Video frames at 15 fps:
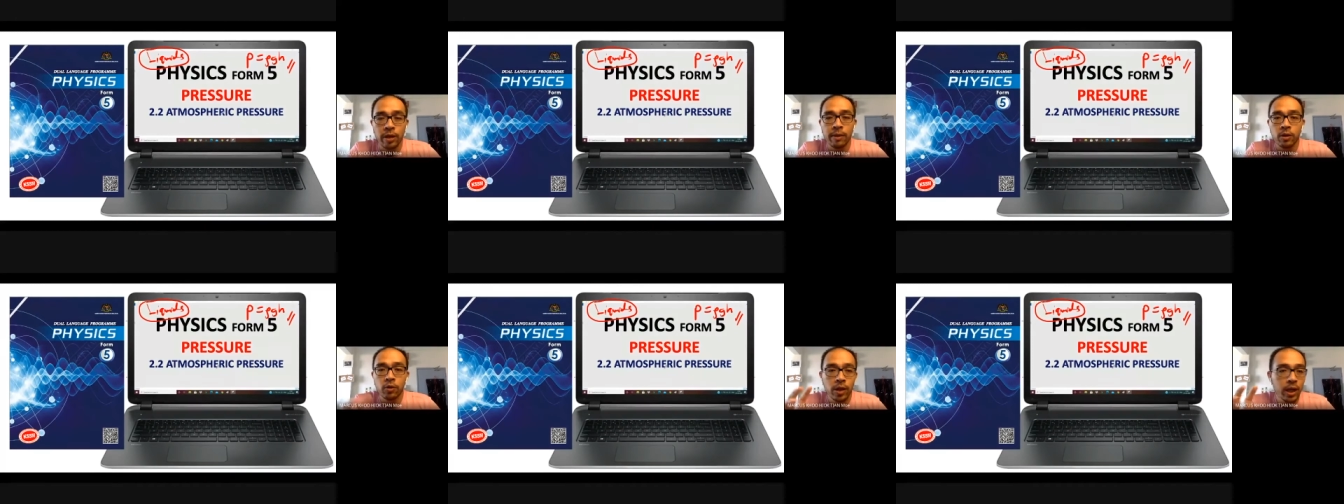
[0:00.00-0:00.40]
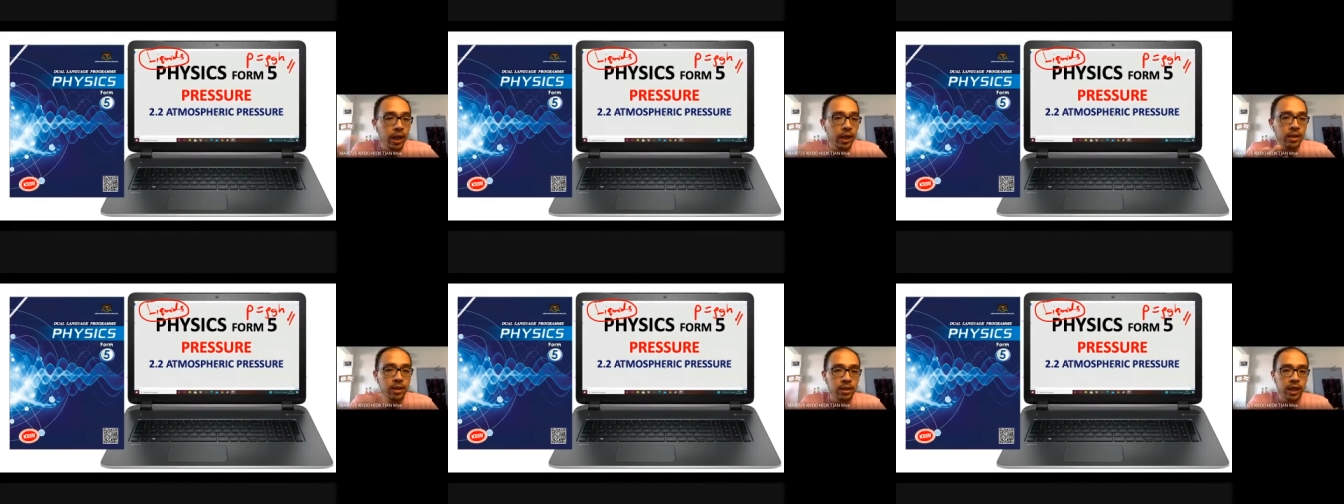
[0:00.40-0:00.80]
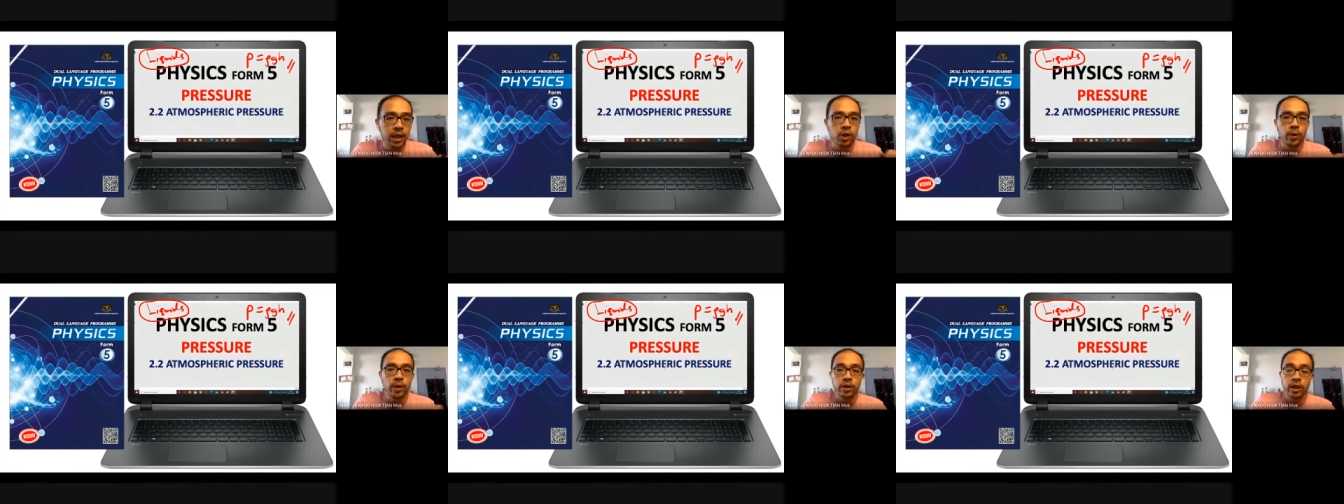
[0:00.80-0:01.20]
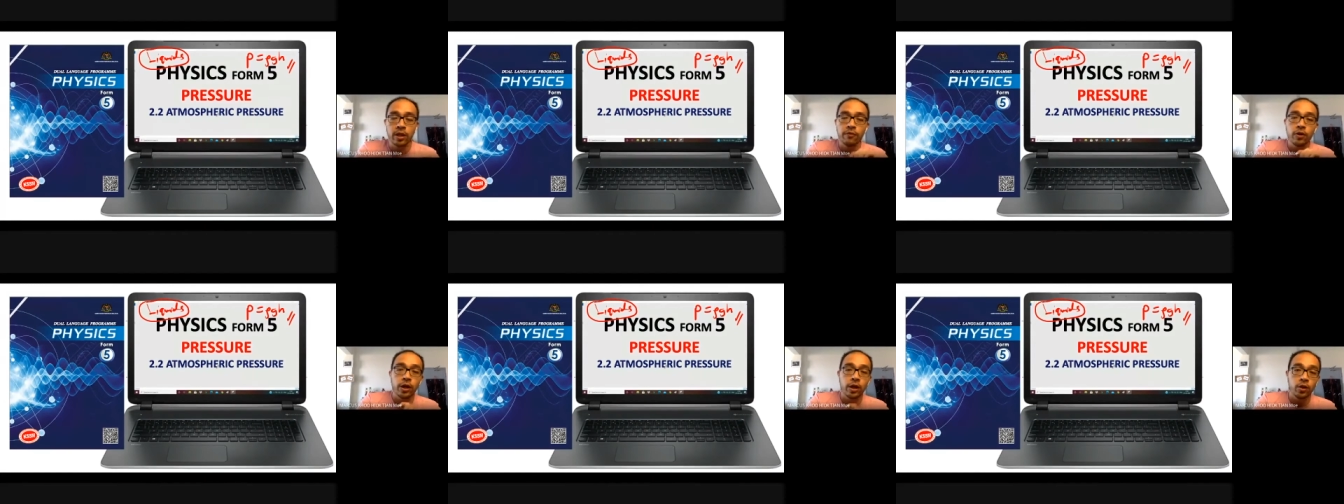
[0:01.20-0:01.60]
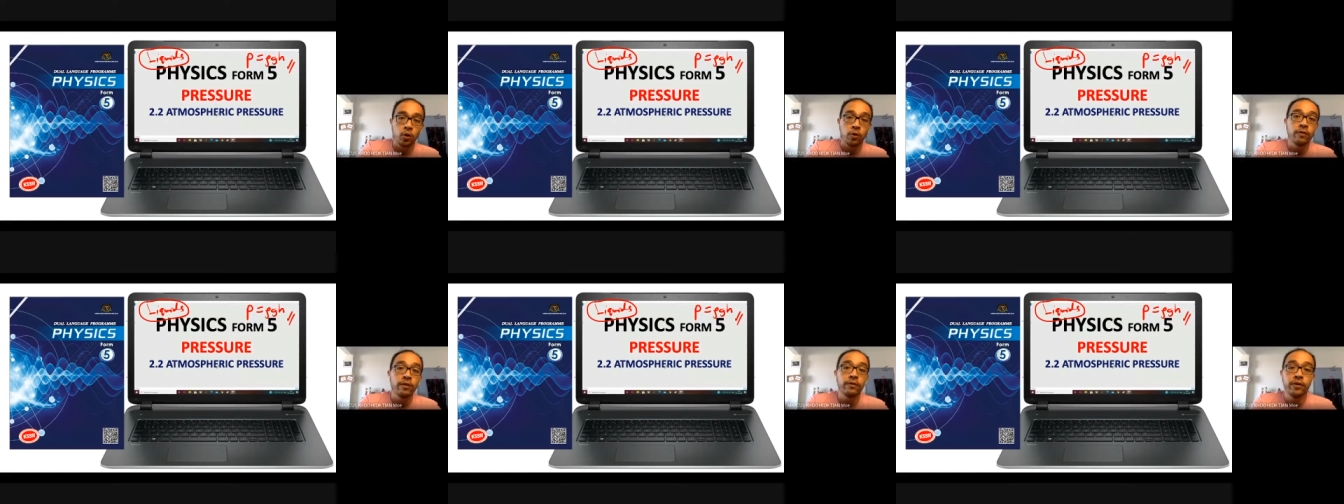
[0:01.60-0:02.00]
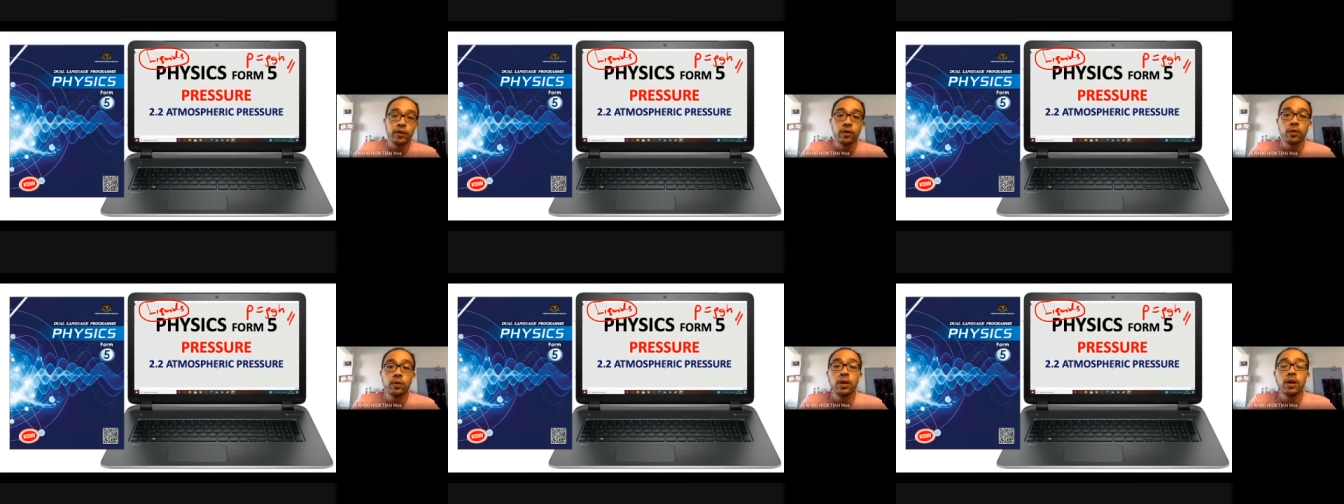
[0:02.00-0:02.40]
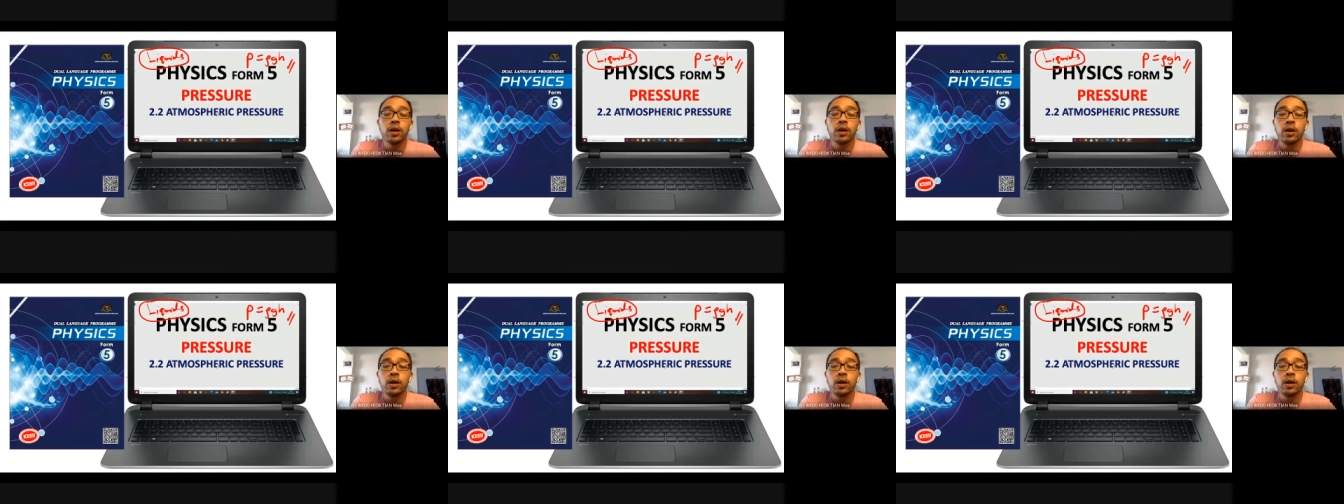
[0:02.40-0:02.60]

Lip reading: But today I just kind of want to give you an overview